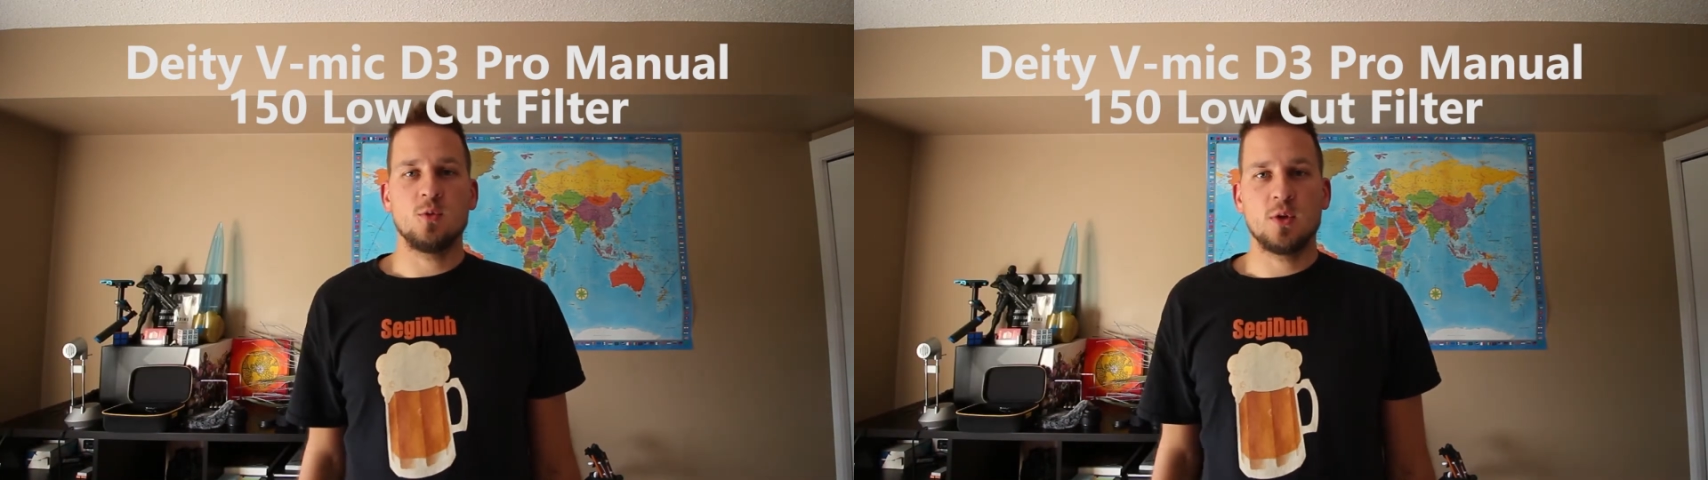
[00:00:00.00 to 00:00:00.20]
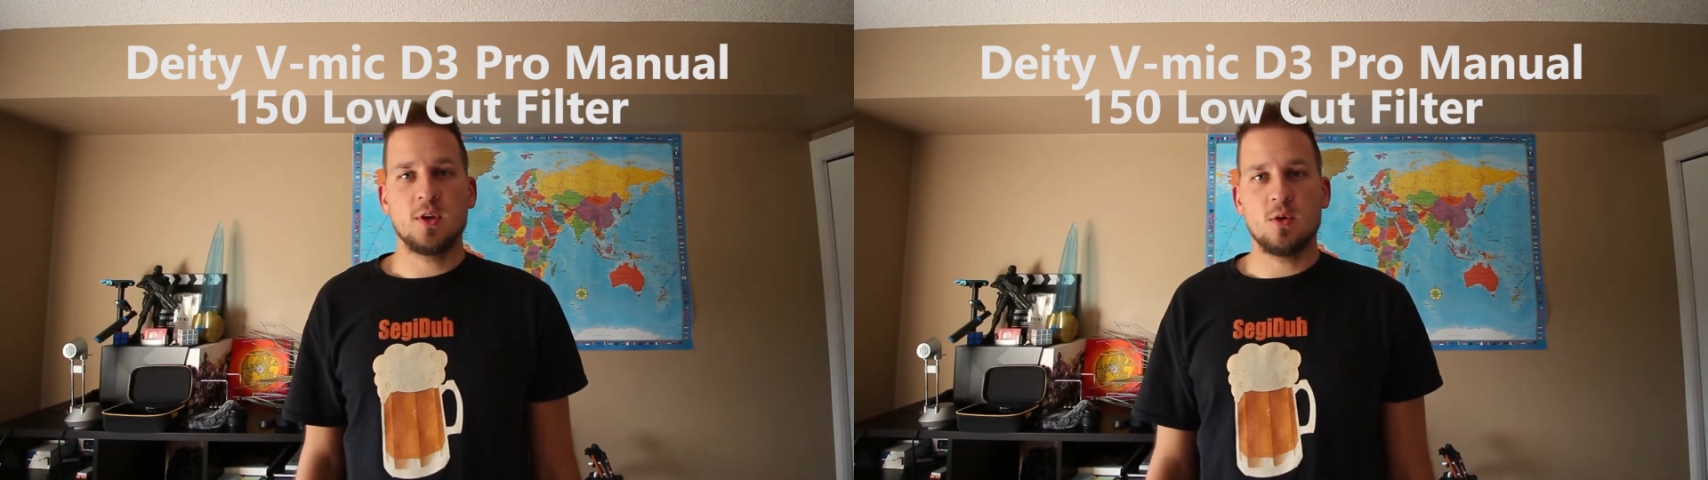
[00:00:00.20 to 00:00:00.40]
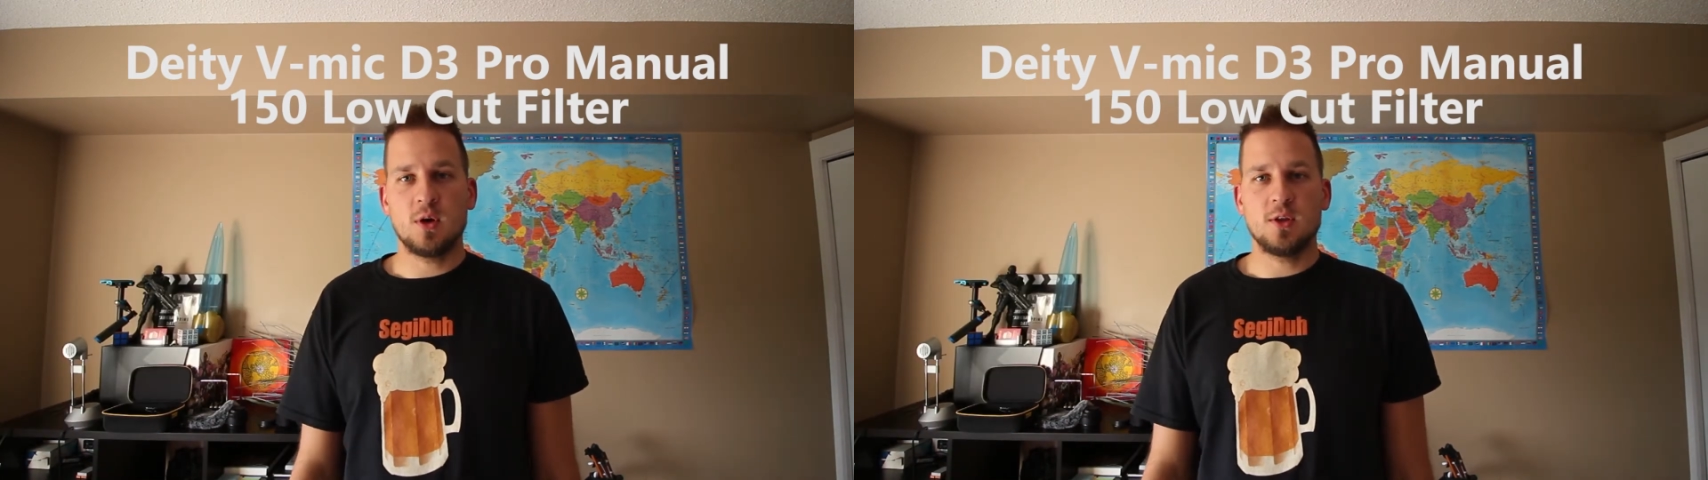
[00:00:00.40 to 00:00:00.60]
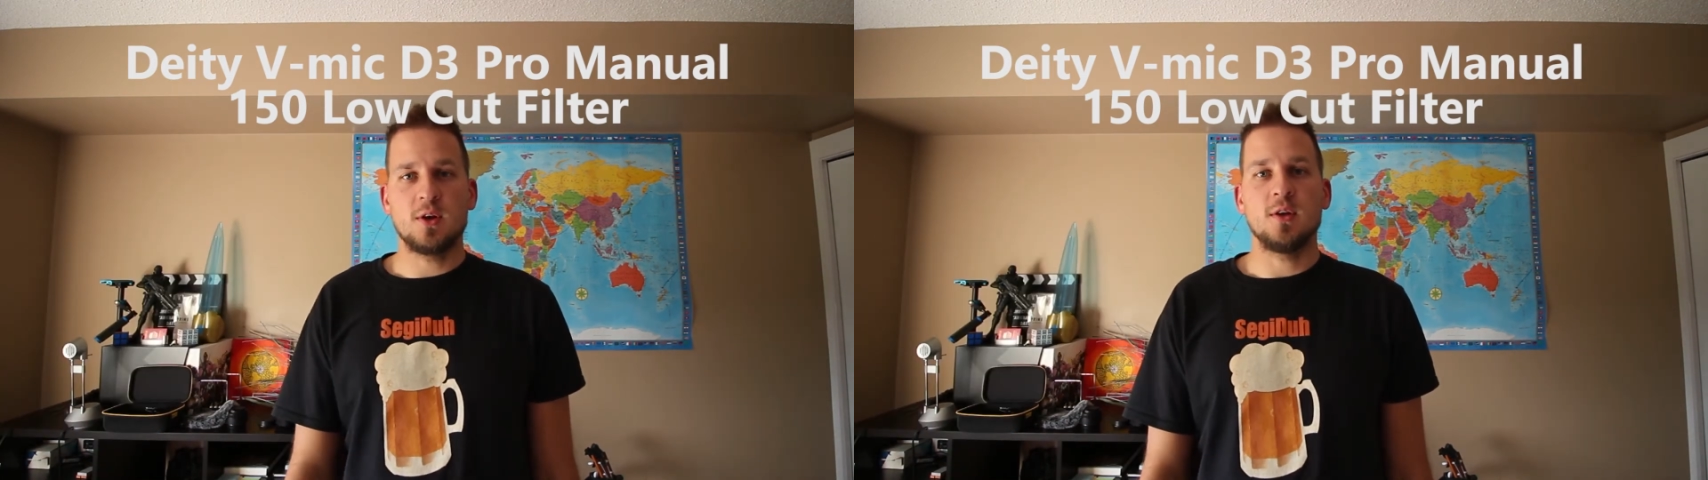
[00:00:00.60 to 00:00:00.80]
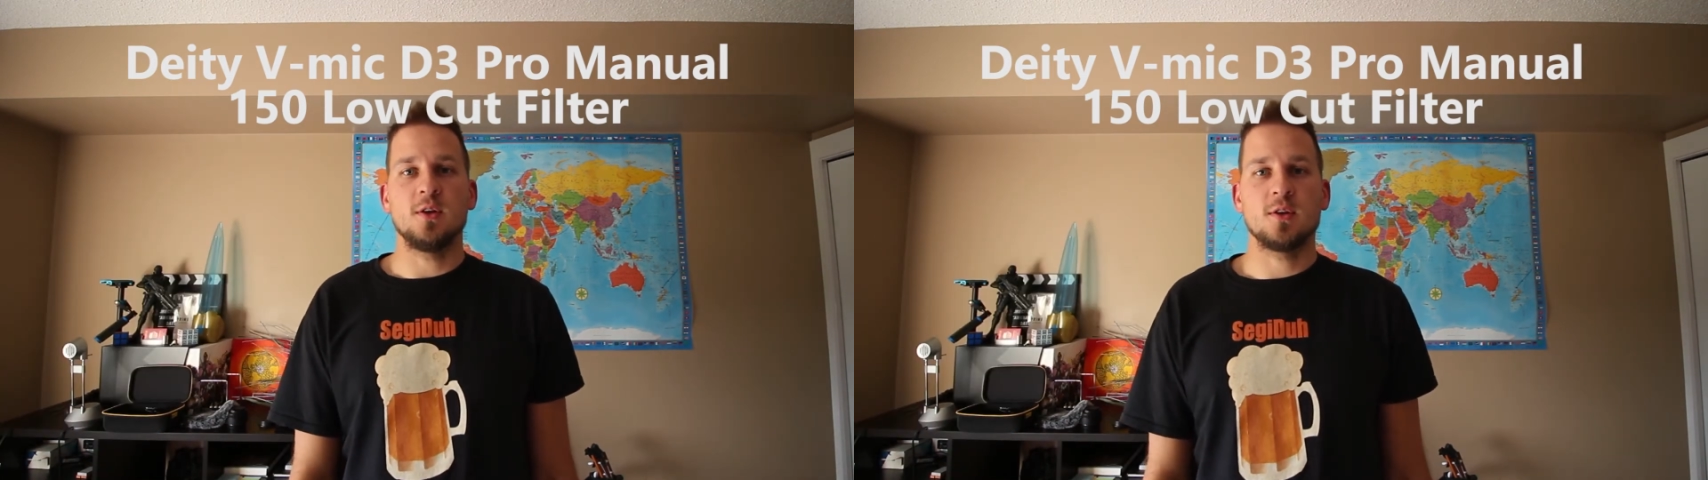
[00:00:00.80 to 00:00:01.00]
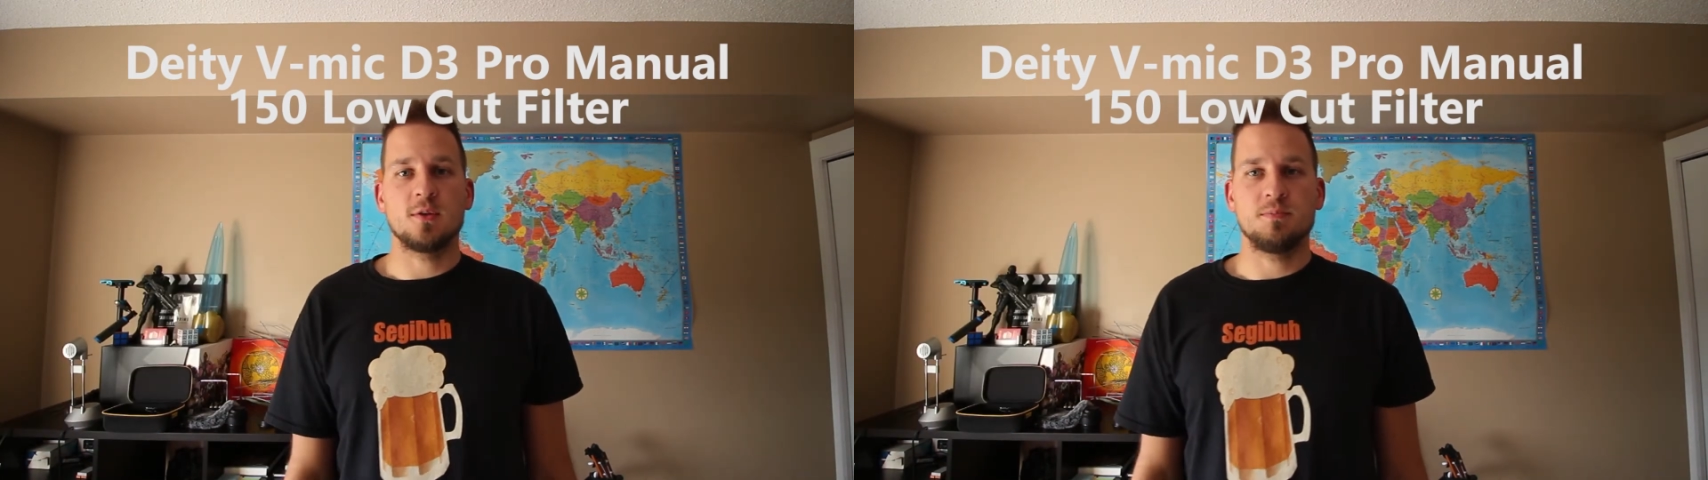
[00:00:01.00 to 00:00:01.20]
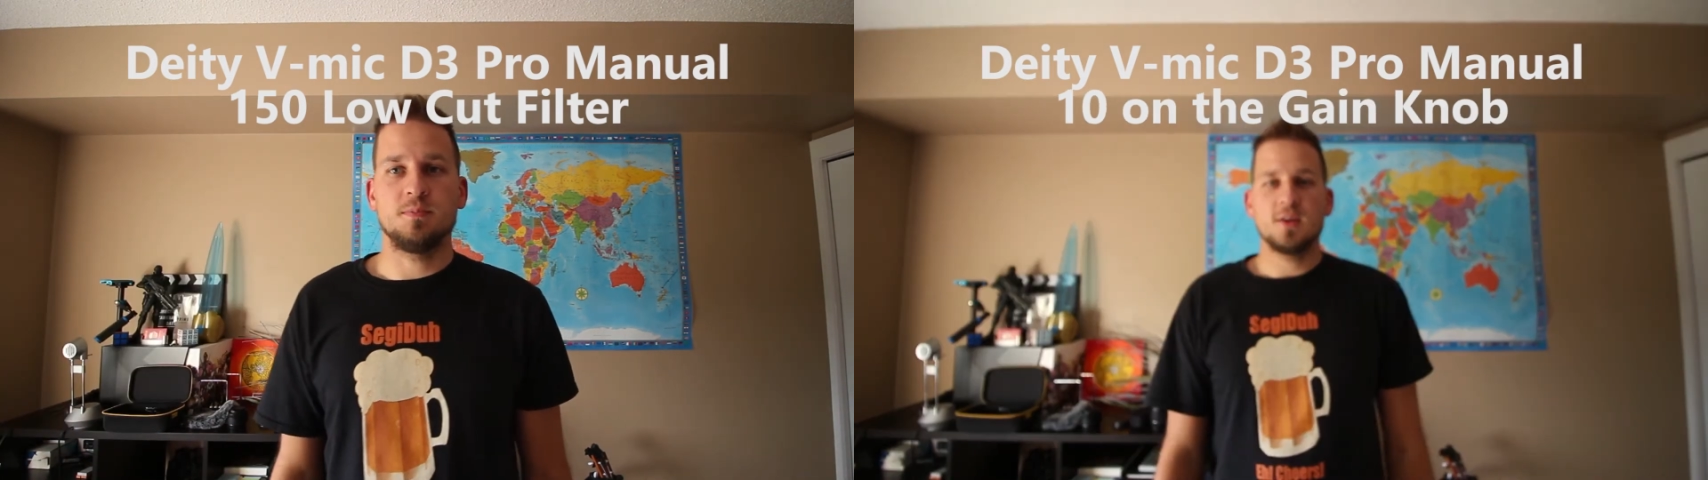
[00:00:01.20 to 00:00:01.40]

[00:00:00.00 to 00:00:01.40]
with no other edits.